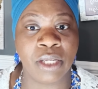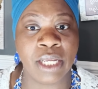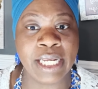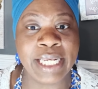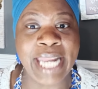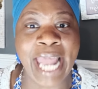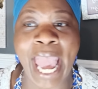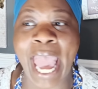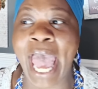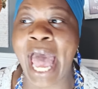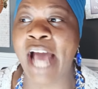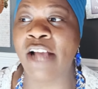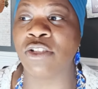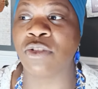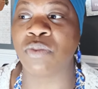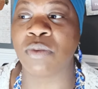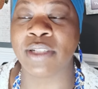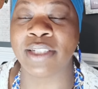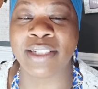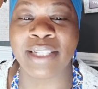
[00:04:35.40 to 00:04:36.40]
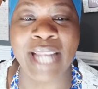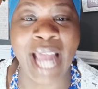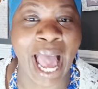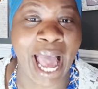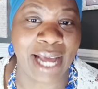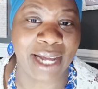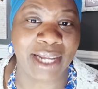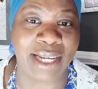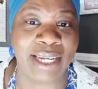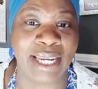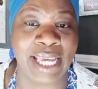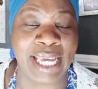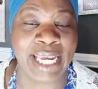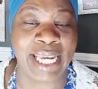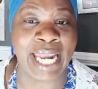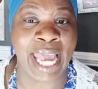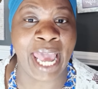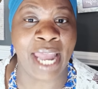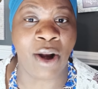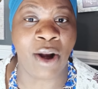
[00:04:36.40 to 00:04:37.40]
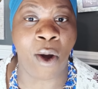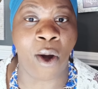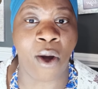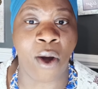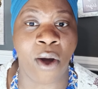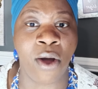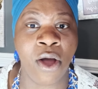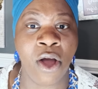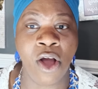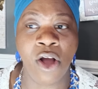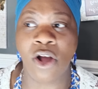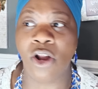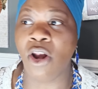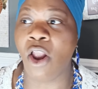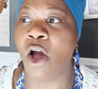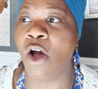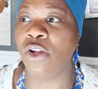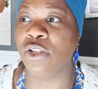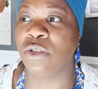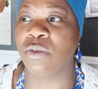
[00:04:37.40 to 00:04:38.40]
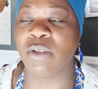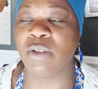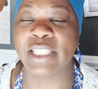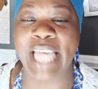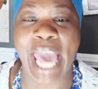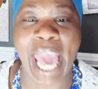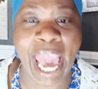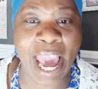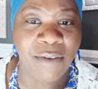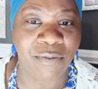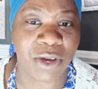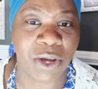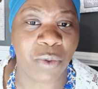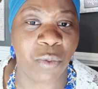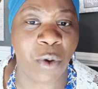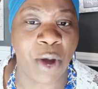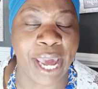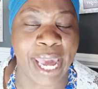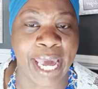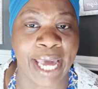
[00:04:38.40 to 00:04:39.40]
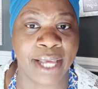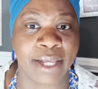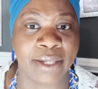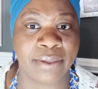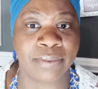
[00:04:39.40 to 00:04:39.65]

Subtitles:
That house was not clean at all. Clothes was everywhere.